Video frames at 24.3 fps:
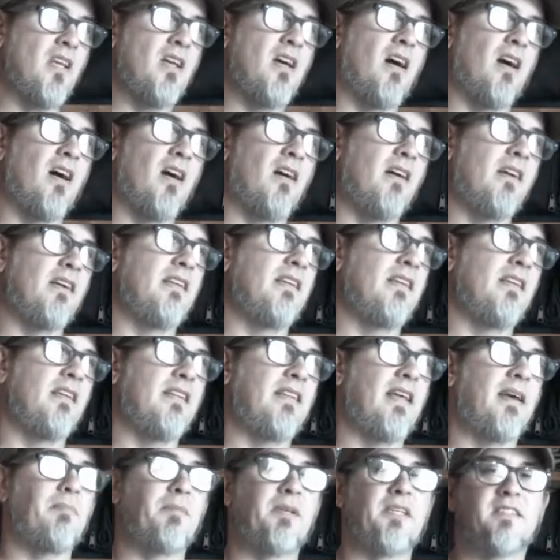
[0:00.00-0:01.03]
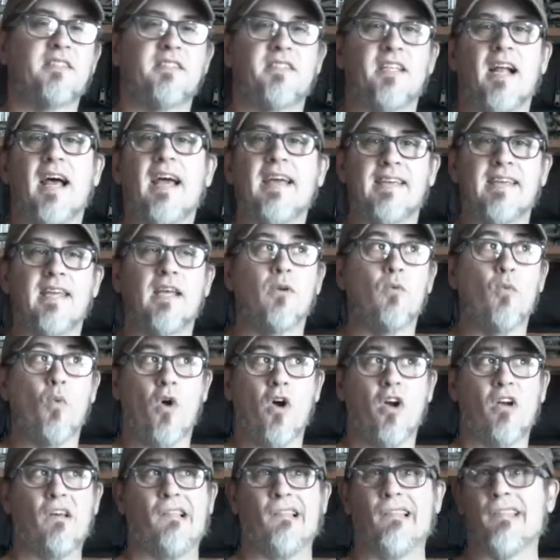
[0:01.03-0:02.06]
That means that I can
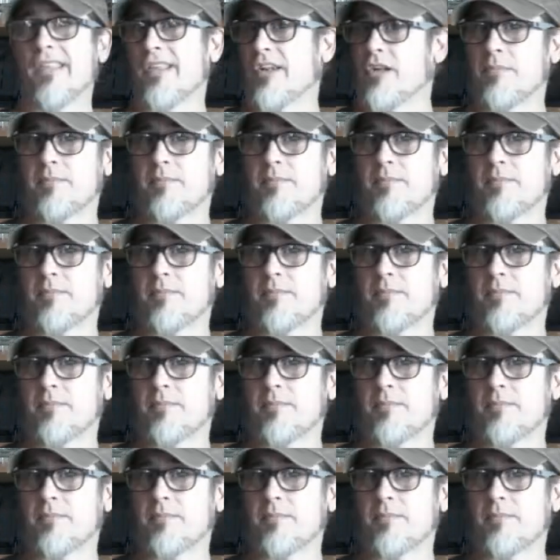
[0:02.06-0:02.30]
walk a little